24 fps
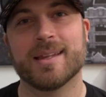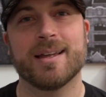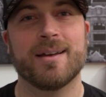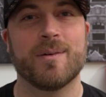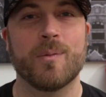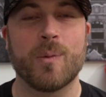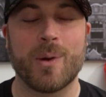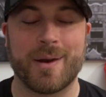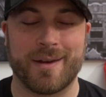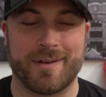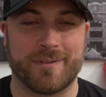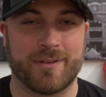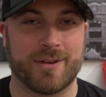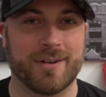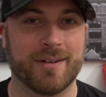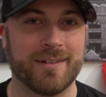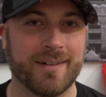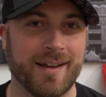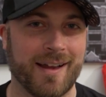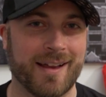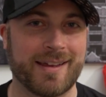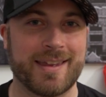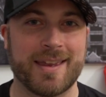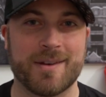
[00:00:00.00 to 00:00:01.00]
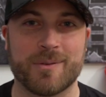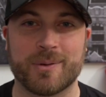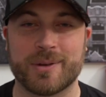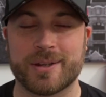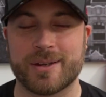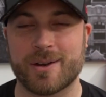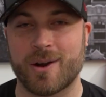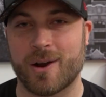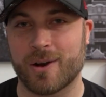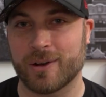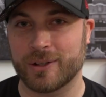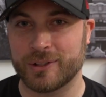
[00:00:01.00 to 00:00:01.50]
Whatever. I can't really
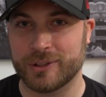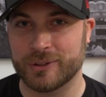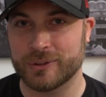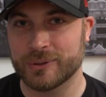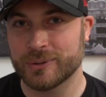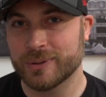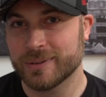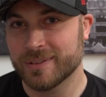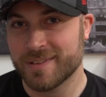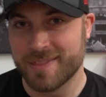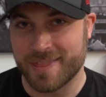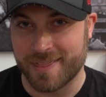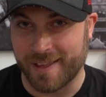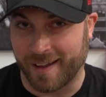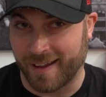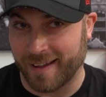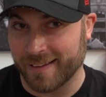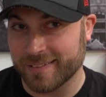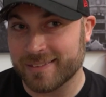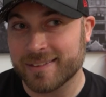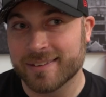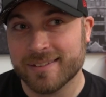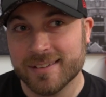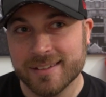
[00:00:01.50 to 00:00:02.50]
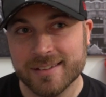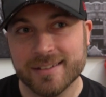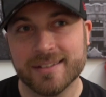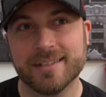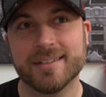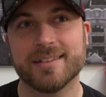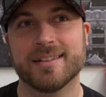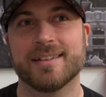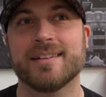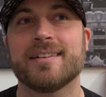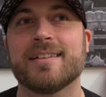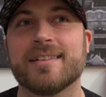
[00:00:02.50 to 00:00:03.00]
argue that.
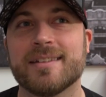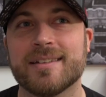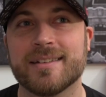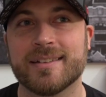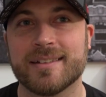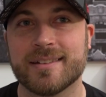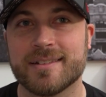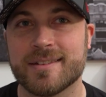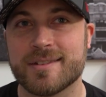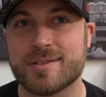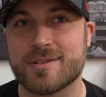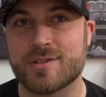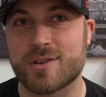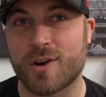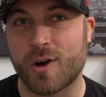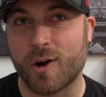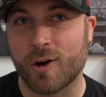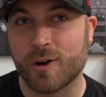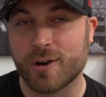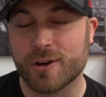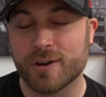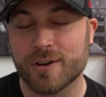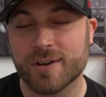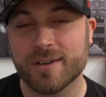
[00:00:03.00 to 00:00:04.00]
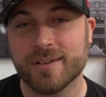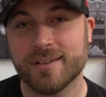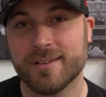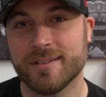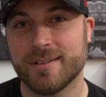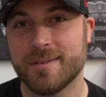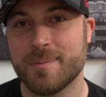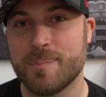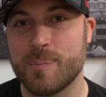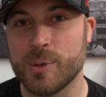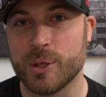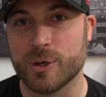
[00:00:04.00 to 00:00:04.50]
Starter
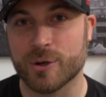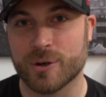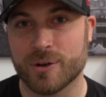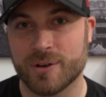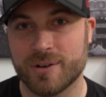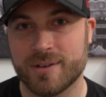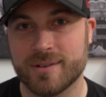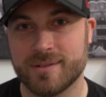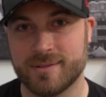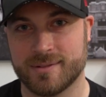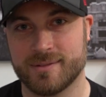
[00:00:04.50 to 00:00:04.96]
beard.